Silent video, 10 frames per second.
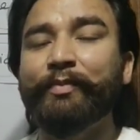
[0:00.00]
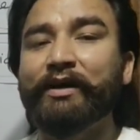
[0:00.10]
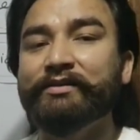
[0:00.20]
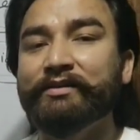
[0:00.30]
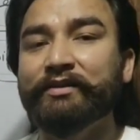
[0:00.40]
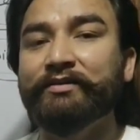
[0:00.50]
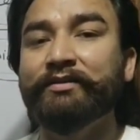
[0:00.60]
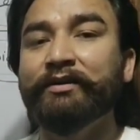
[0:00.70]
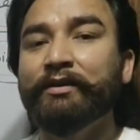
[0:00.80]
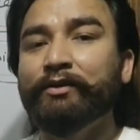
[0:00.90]

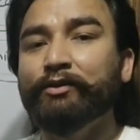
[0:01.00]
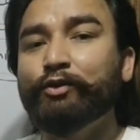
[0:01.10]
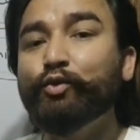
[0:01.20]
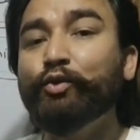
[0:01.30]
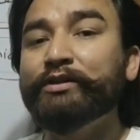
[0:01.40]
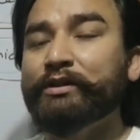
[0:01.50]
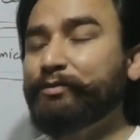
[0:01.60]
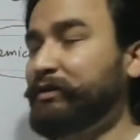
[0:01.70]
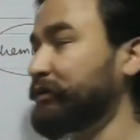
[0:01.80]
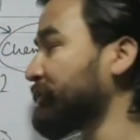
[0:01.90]
passes through a
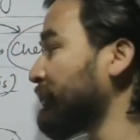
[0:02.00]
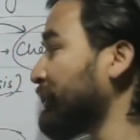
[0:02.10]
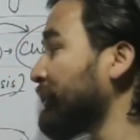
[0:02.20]
substance.